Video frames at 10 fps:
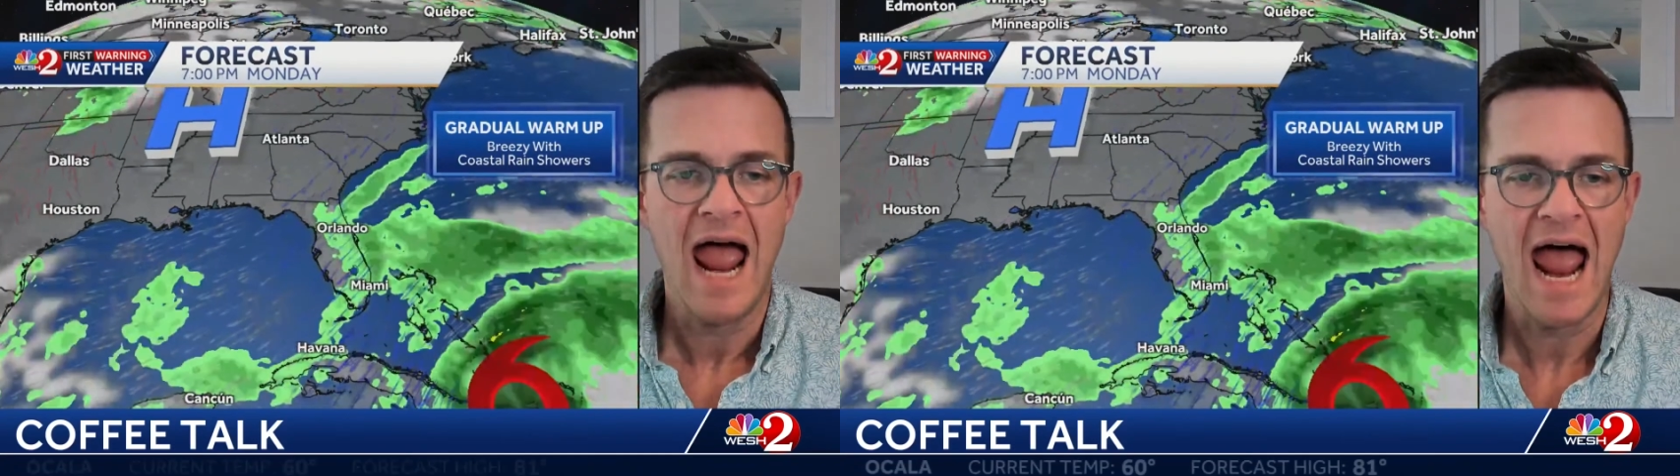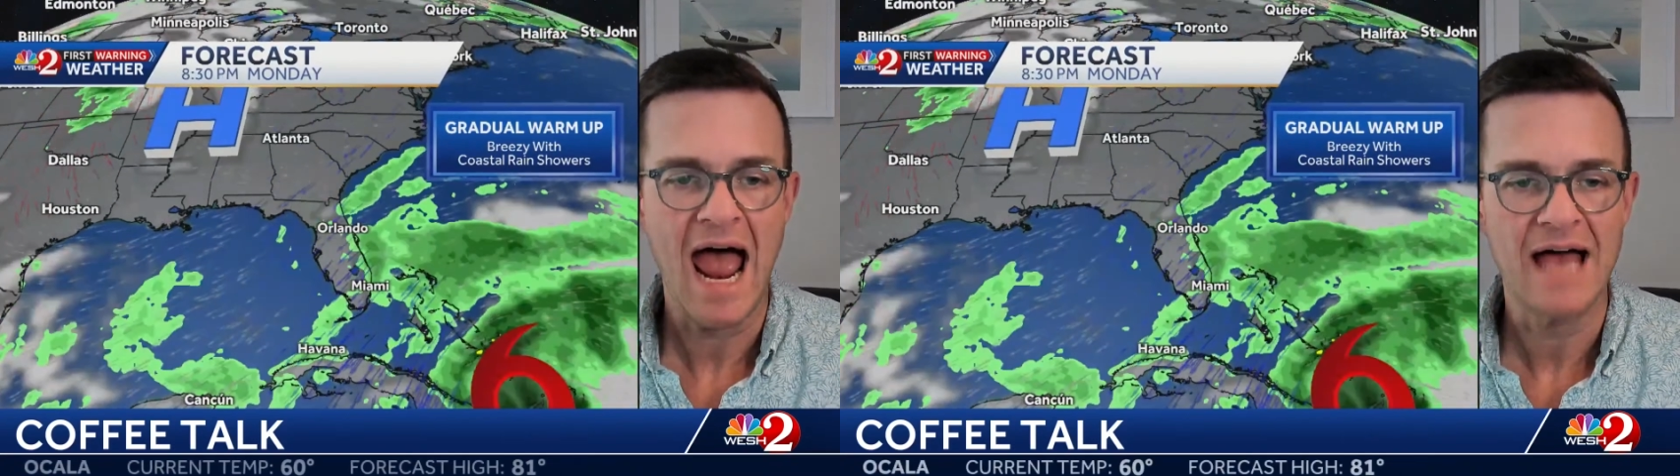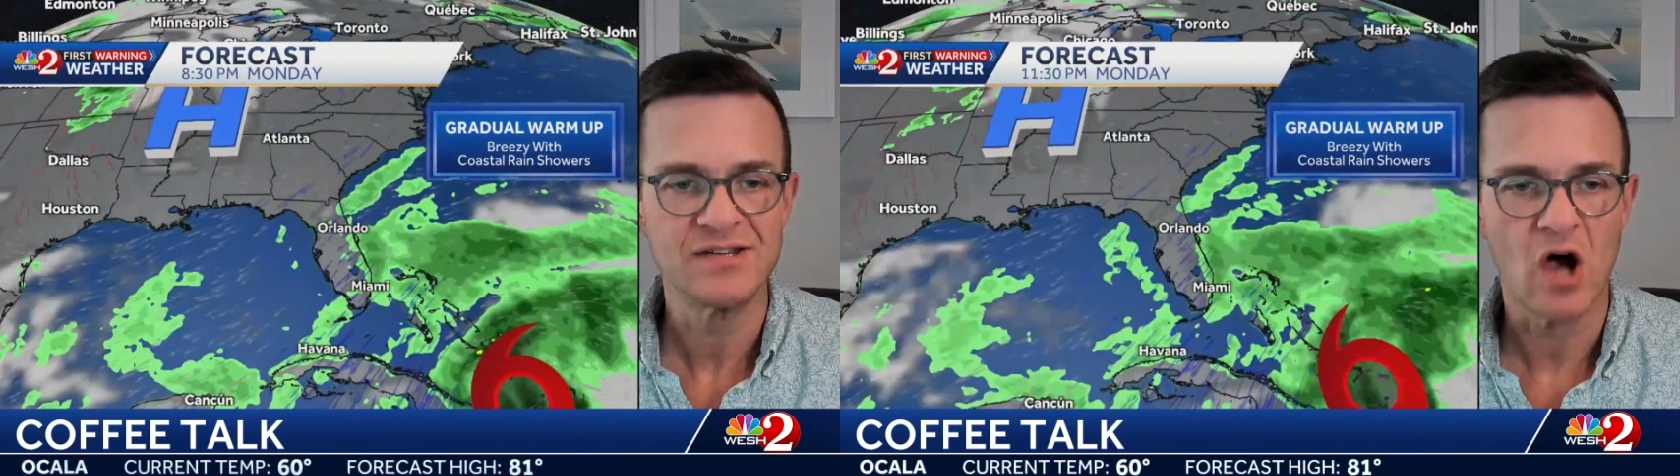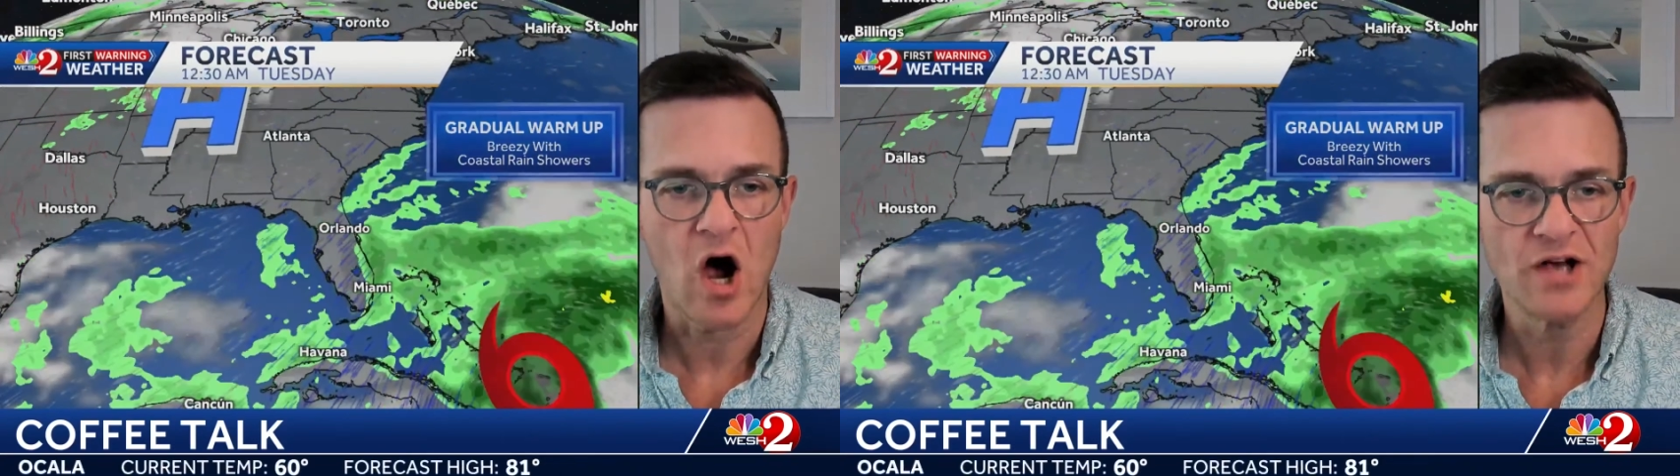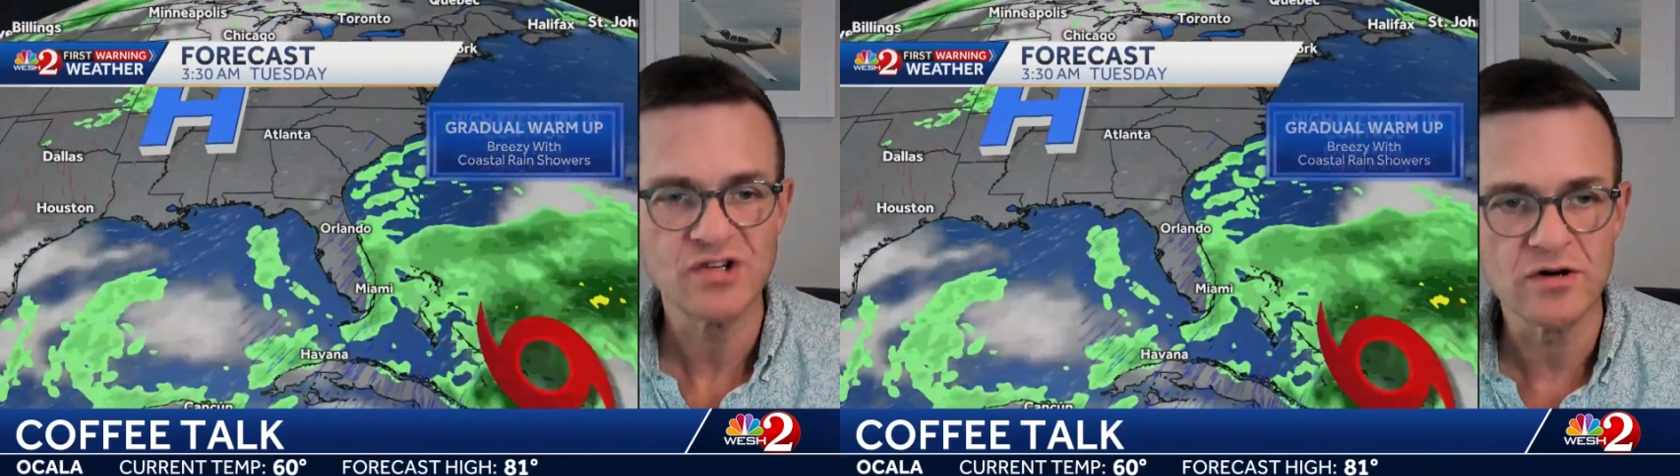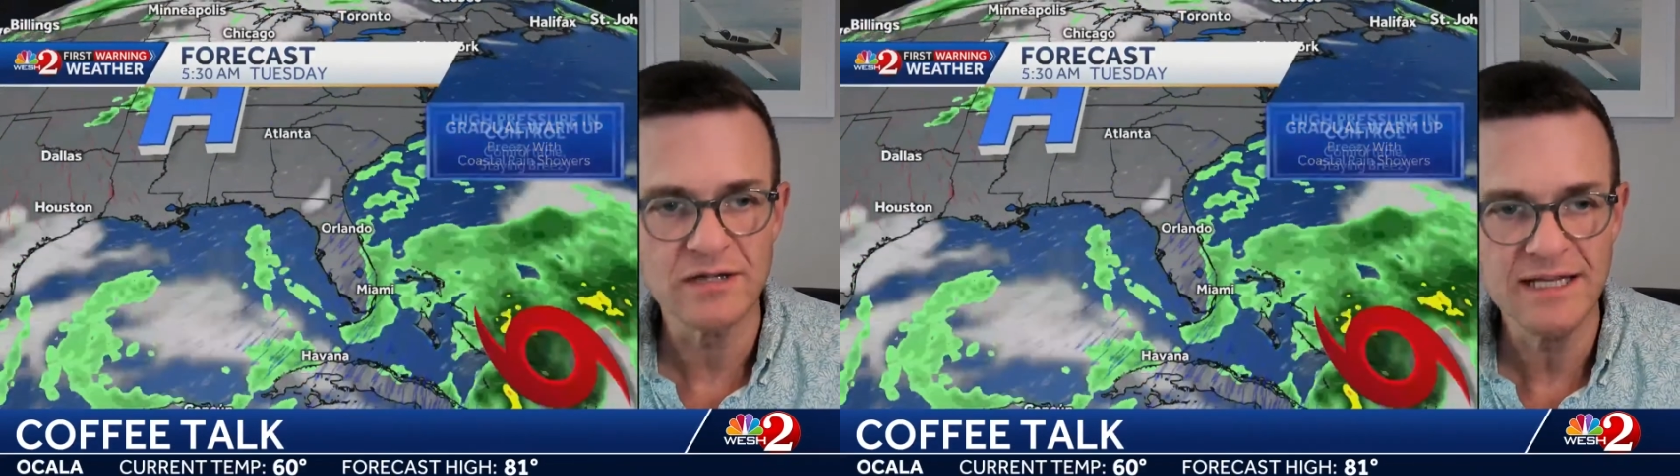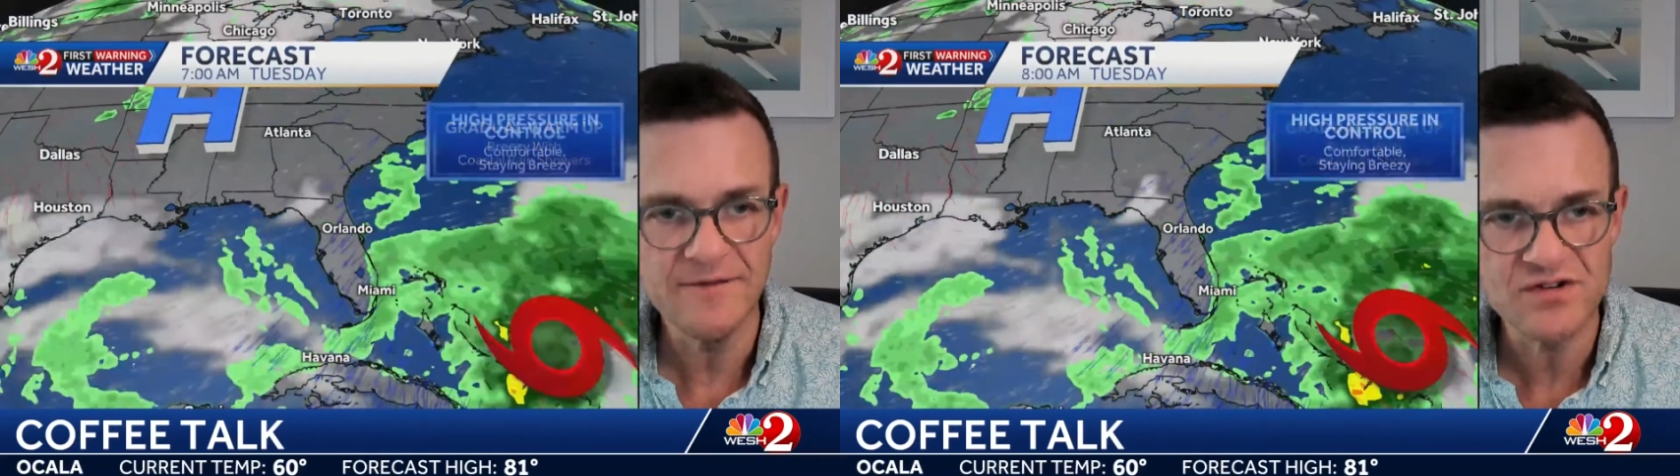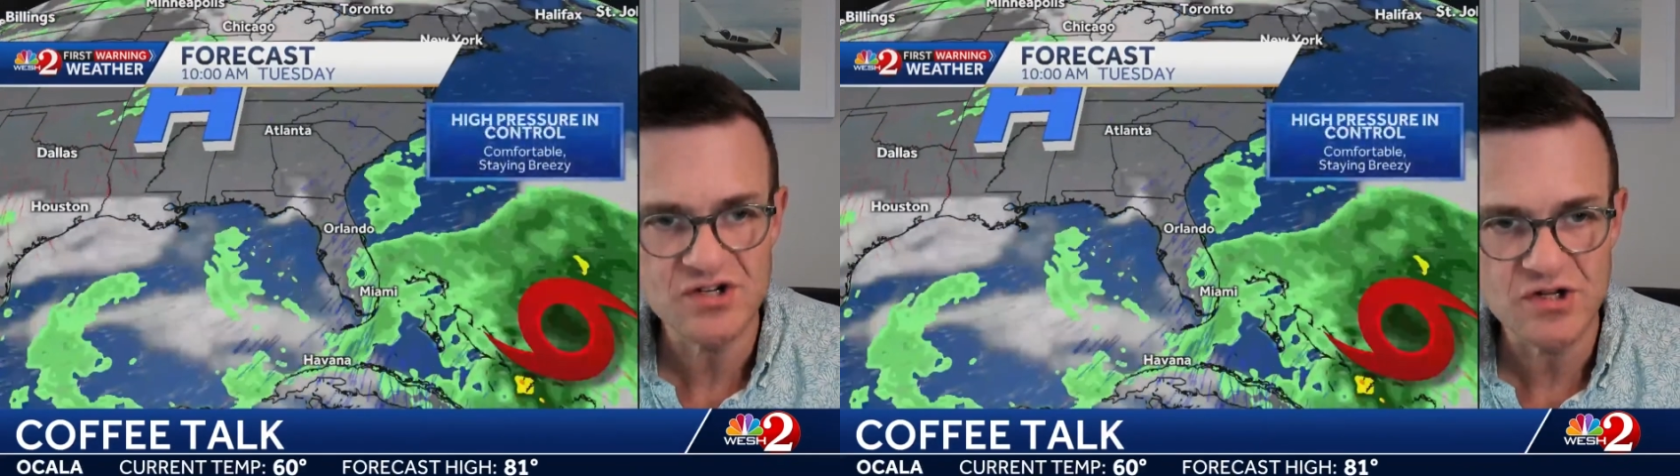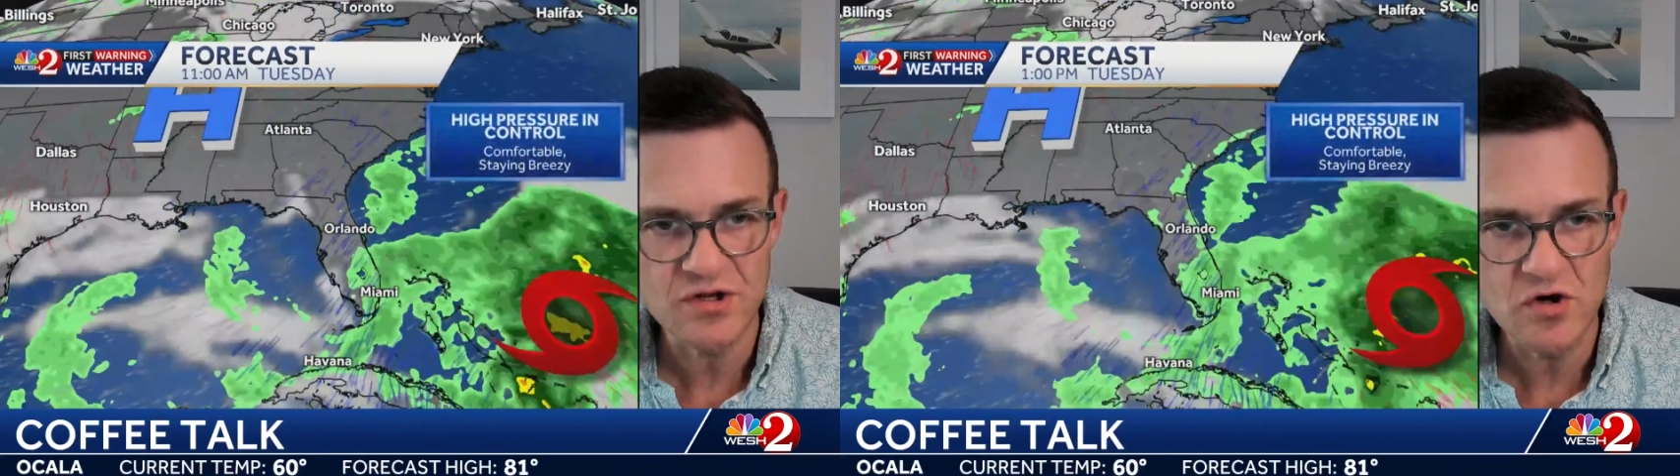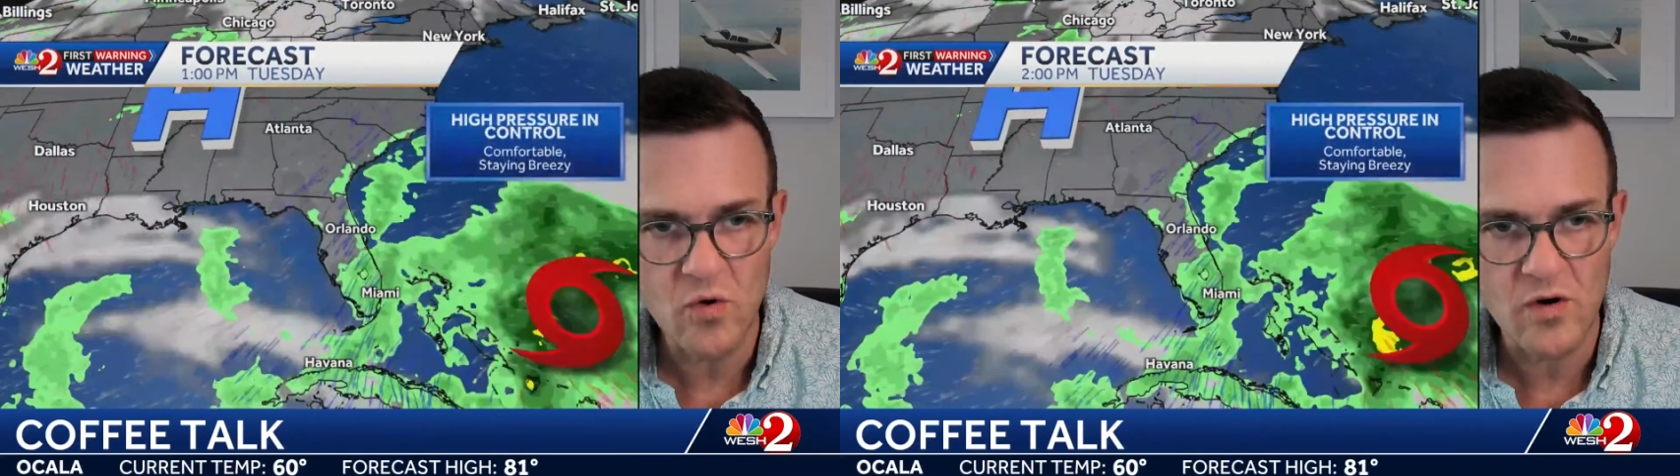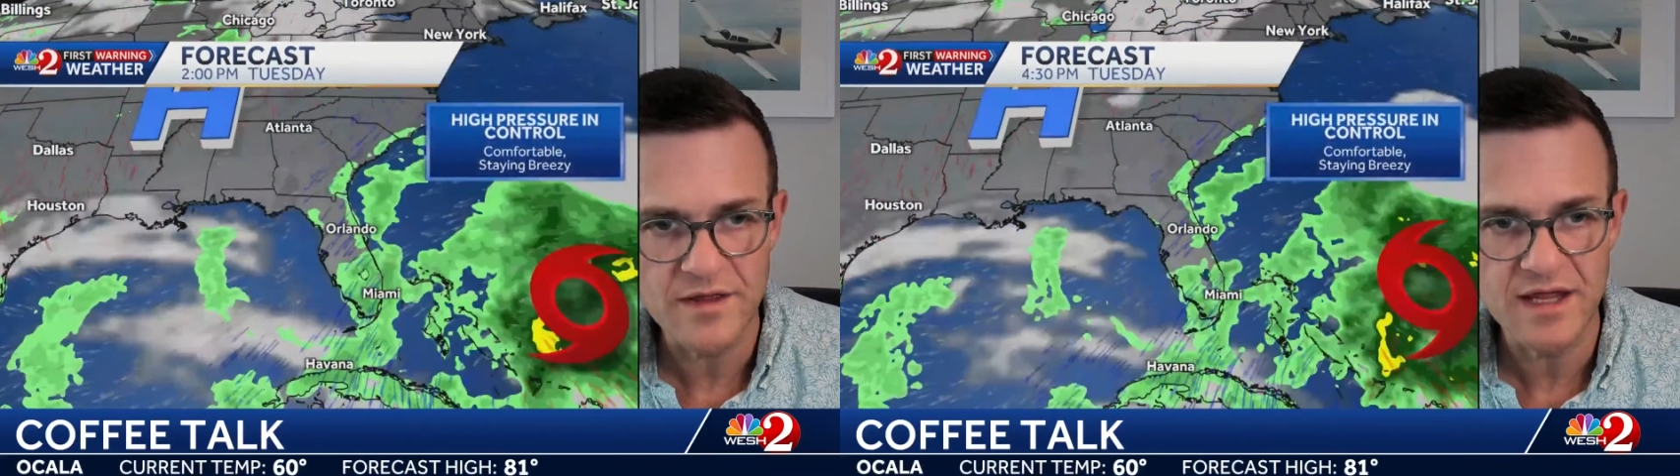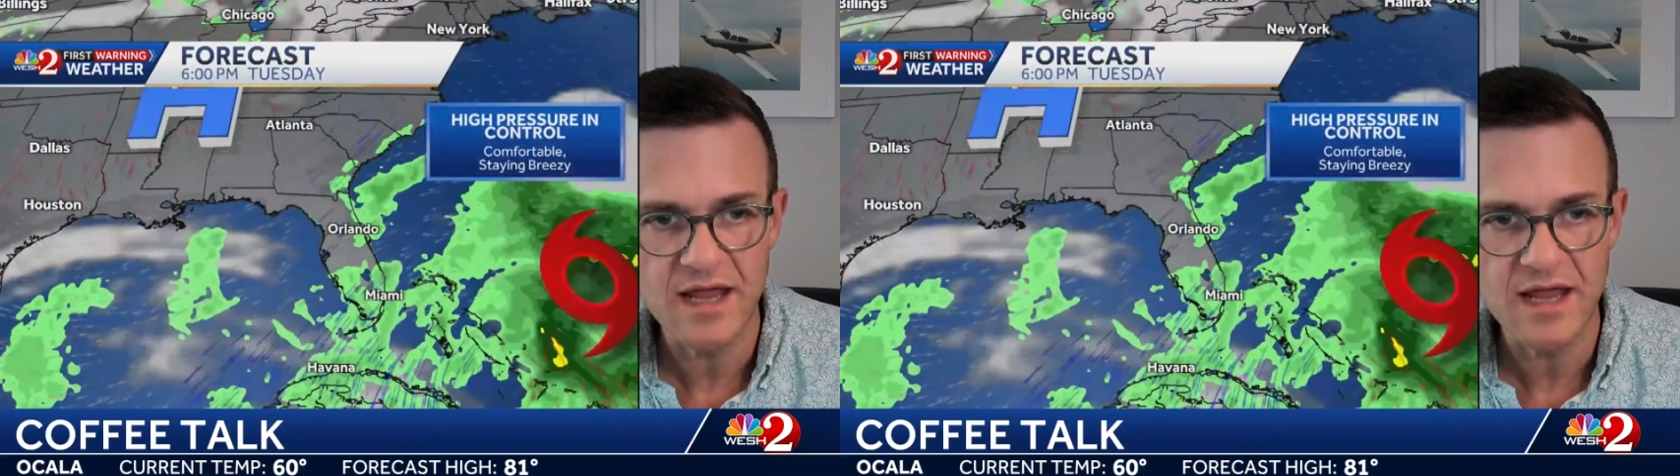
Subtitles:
As Oscar lifts to the north,